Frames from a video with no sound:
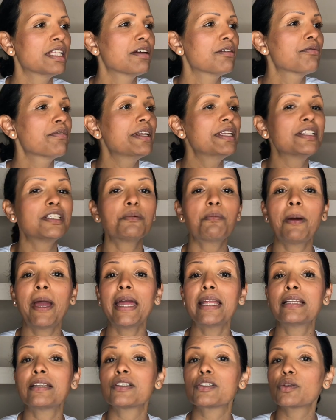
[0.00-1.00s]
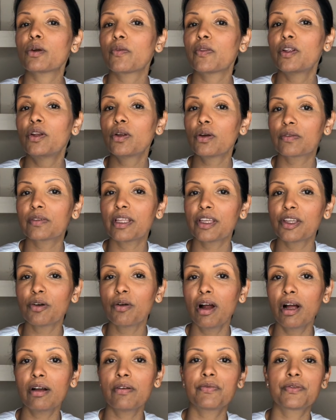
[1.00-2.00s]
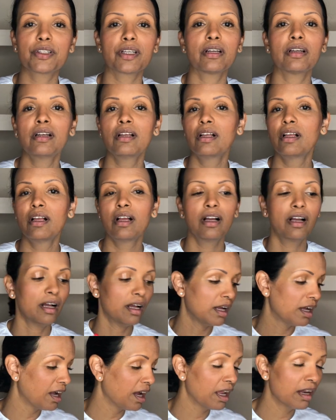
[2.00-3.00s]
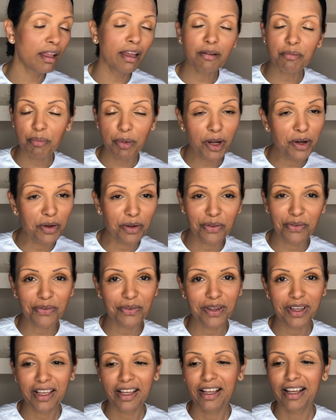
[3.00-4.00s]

You know, it really depends on the look that you're after. I like both.